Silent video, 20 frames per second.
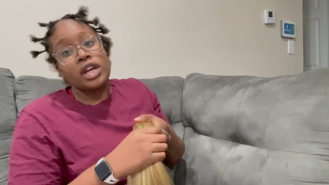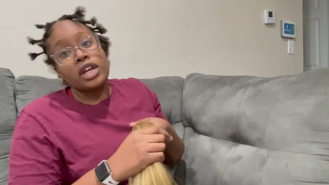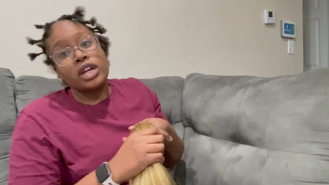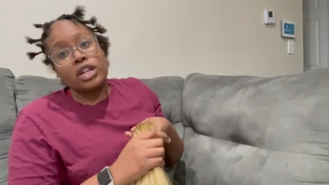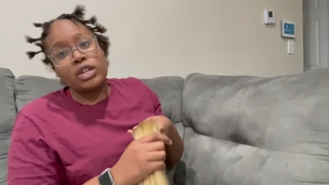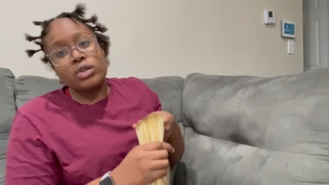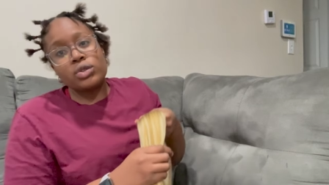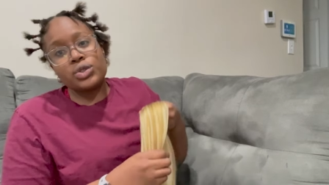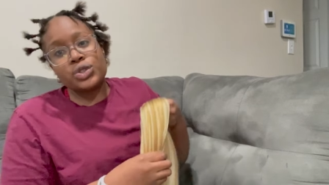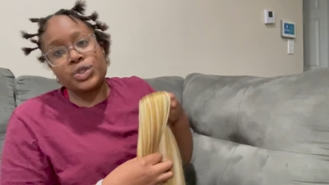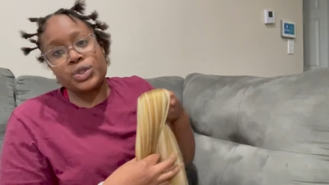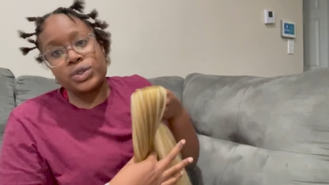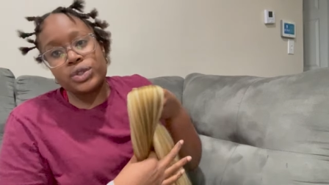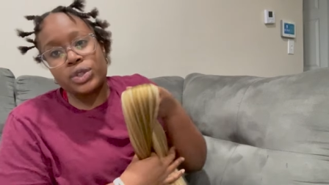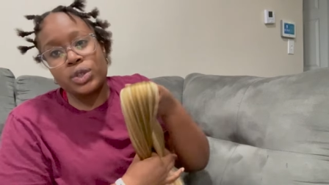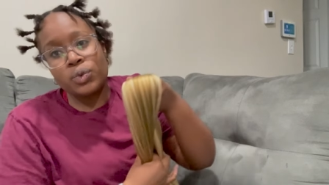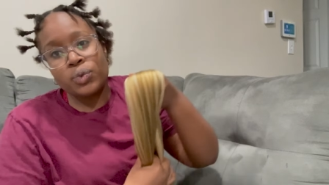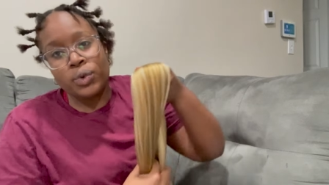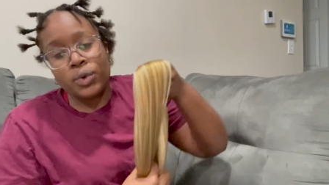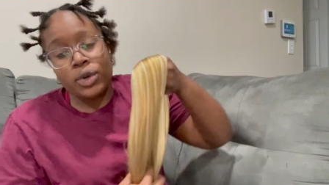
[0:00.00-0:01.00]
Neutral
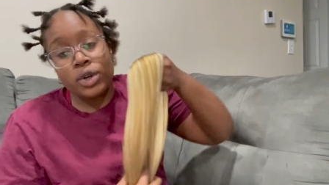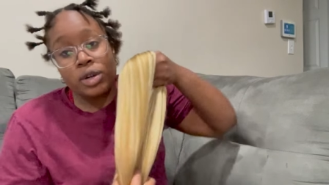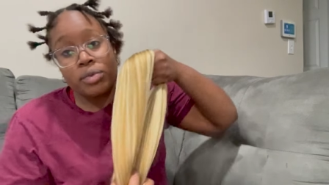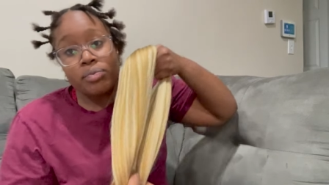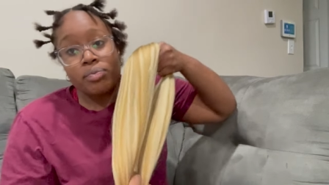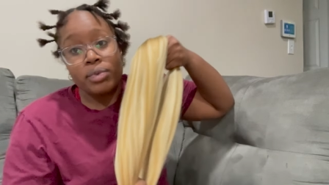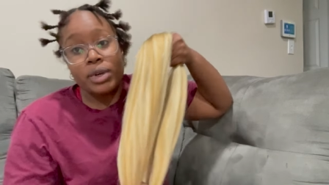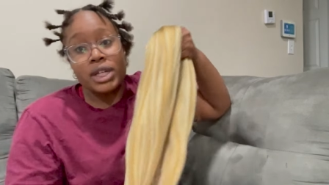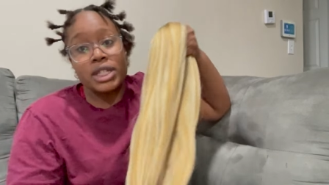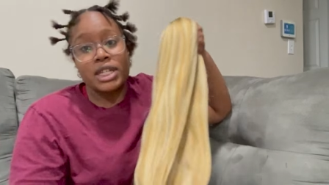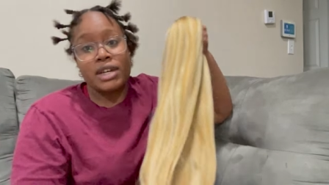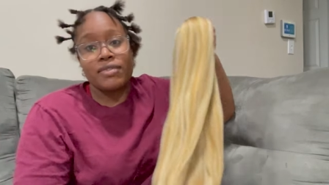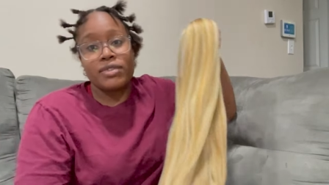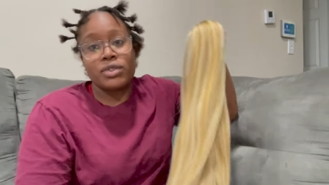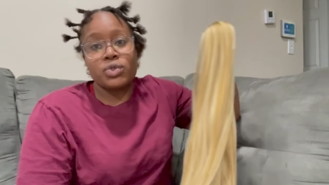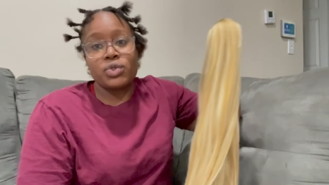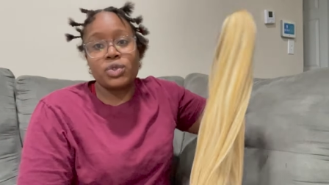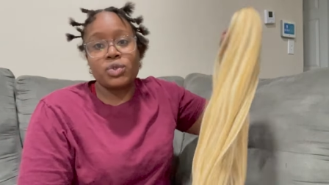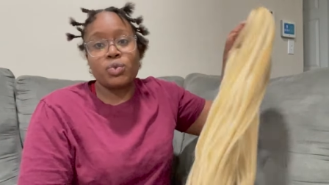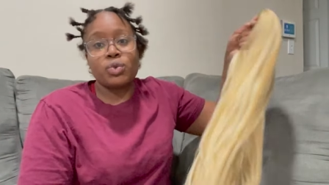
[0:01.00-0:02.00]
to warm, because I have a
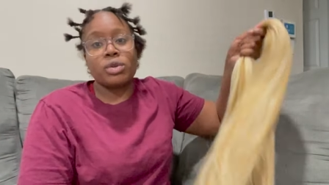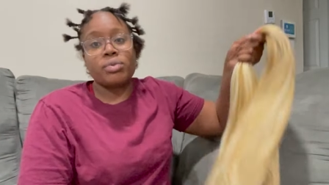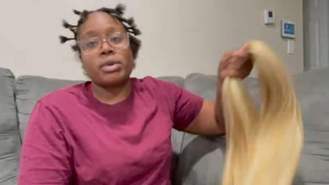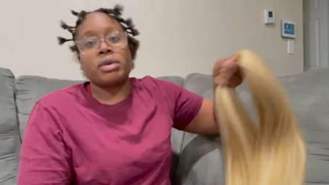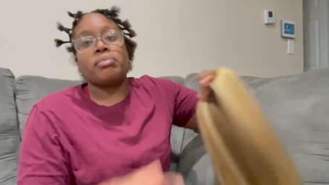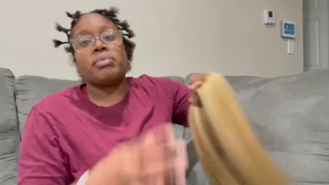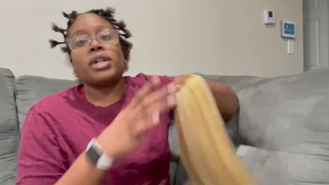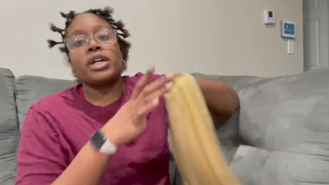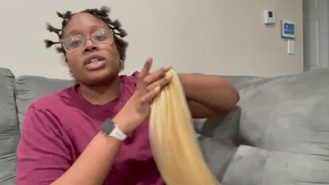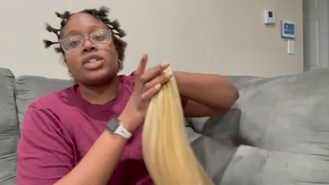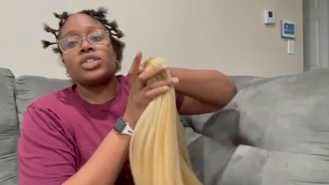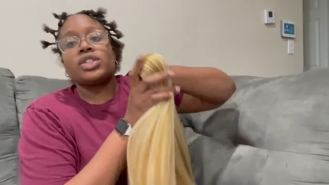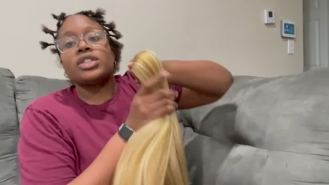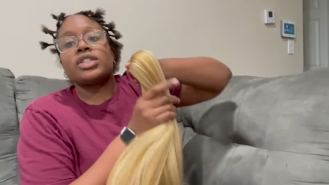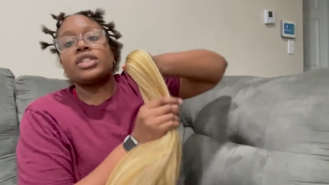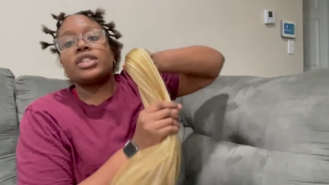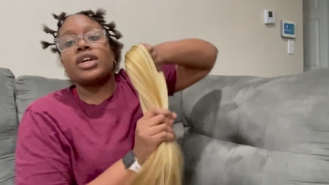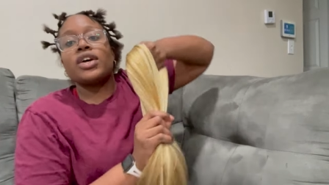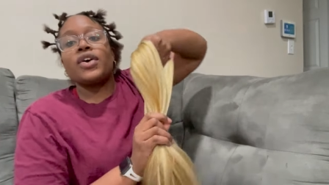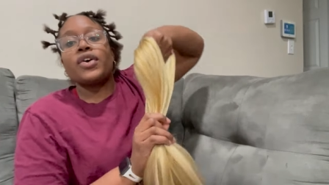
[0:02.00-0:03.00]
neutral to warm complexion.
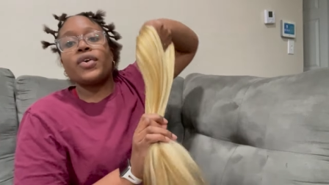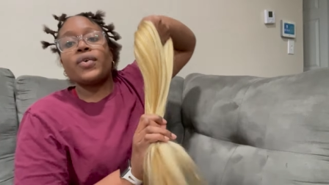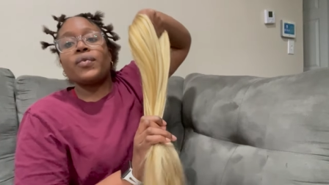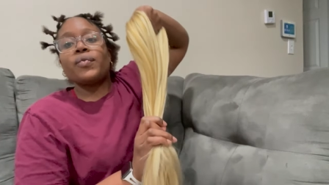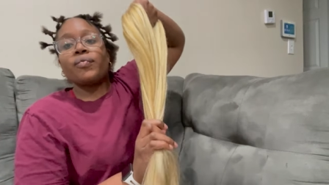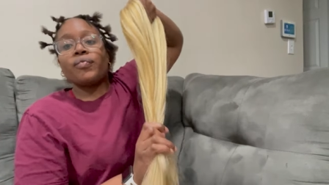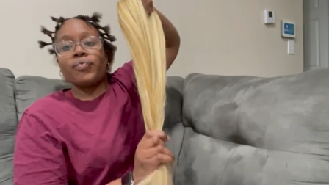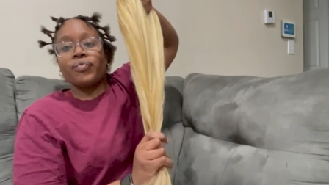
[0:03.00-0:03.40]
So